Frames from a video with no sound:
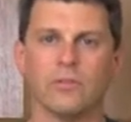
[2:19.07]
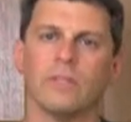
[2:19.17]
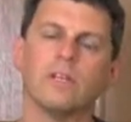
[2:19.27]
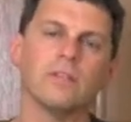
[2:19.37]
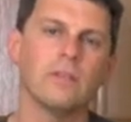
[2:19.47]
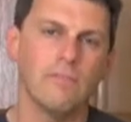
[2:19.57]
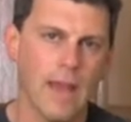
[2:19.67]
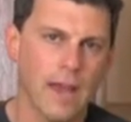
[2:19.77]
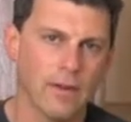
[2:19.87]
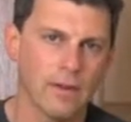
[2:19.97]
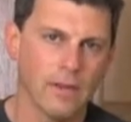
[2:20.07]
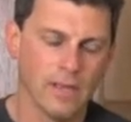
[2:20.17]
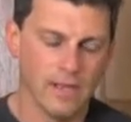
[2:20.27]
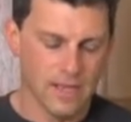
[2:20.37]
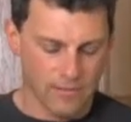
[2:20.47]
So it doesn't matter
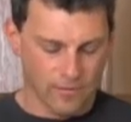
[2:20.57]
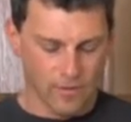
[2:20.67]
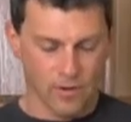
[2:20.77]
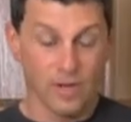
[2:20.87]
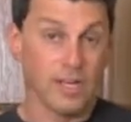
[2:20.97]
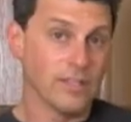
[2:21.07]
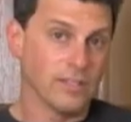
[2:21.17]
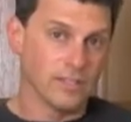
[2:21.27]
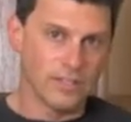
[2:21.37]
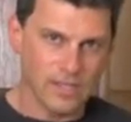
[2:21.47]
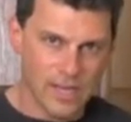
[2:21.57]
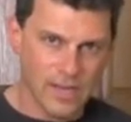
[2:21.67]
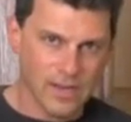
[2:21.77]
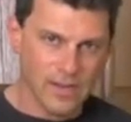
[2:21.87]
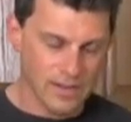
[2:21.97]
if you're
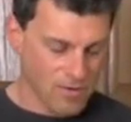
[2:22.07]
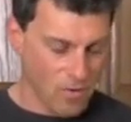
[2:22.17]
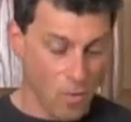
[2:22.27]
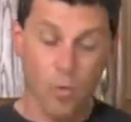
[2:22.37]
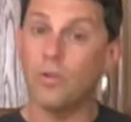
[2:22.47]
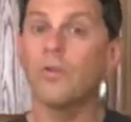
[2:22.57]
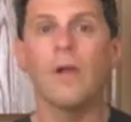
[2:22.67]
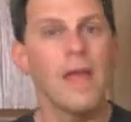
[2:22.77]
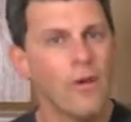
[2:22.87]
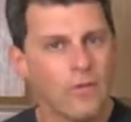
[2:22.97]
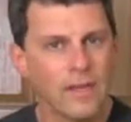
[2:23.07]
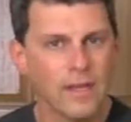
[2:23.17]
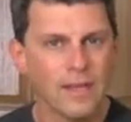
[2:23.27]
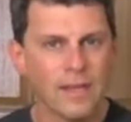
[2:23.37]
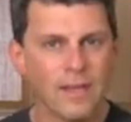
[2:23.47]
sick or you're
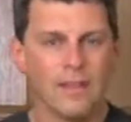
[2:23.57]
healthy.